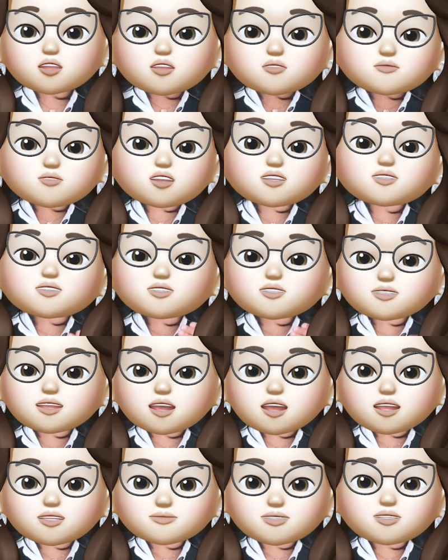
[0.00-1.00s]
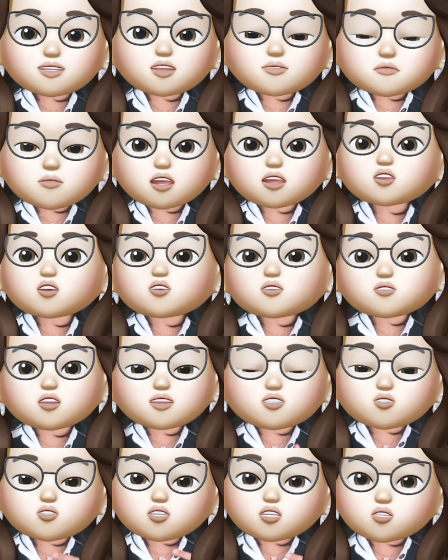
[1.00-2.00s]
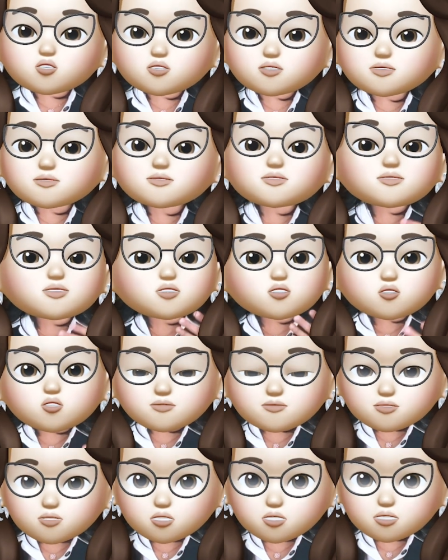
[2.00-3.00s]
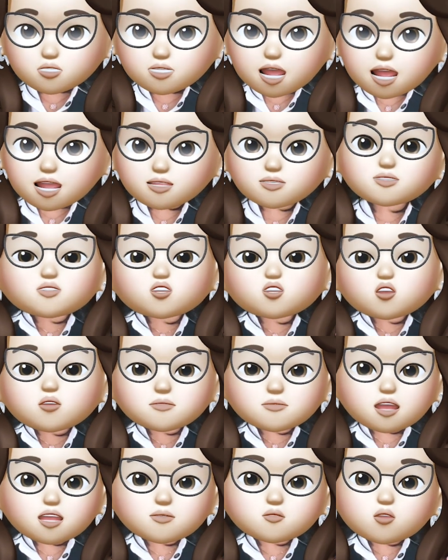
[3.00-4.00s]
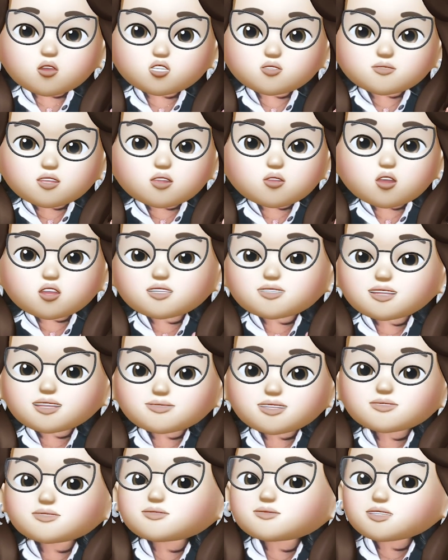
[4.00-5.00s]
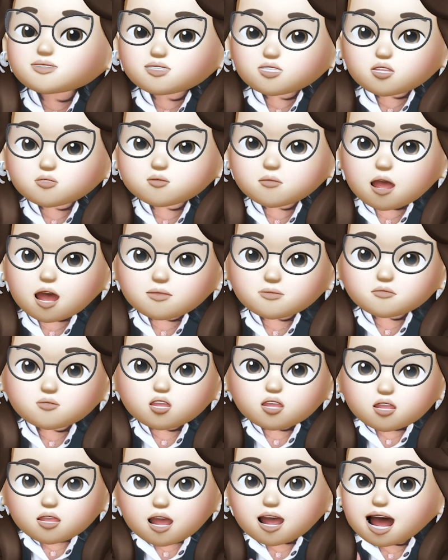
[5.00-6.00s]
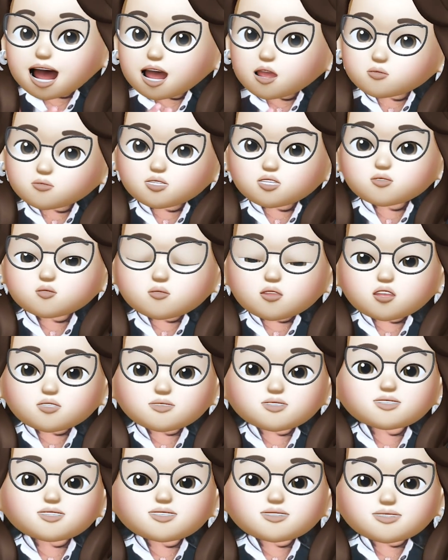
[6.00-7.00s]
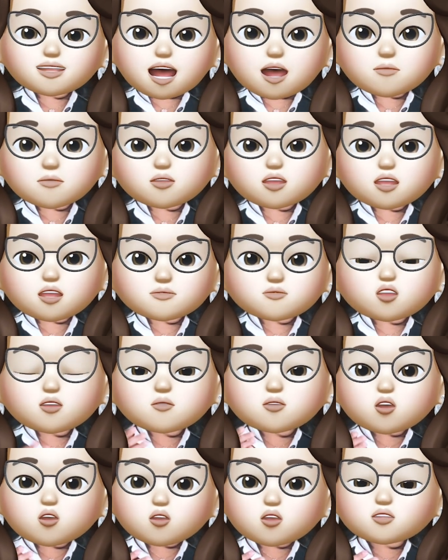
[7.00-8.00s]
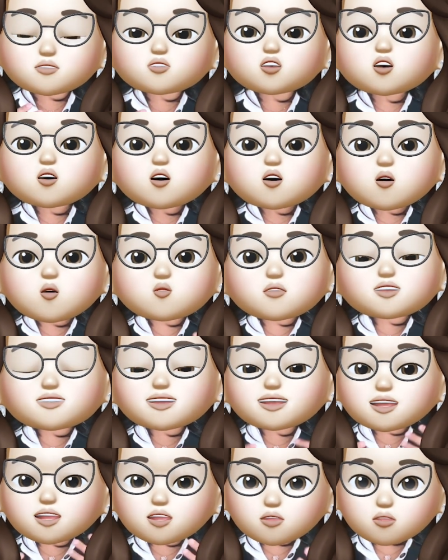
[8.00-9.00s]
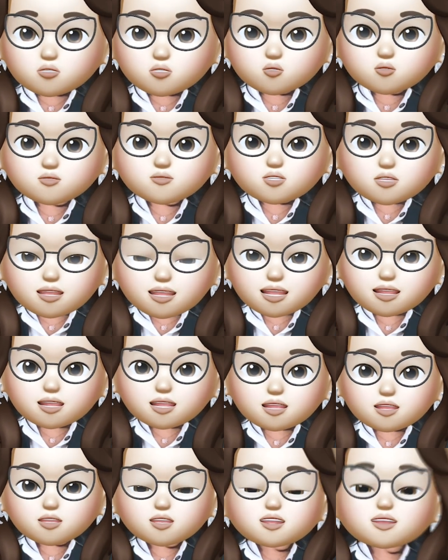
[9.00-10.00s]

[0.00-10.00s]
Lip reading: Versus the other email, congratulations, this is your first car, your mailbox will not say that this is a spam. How this process is happening? Because over the years of training,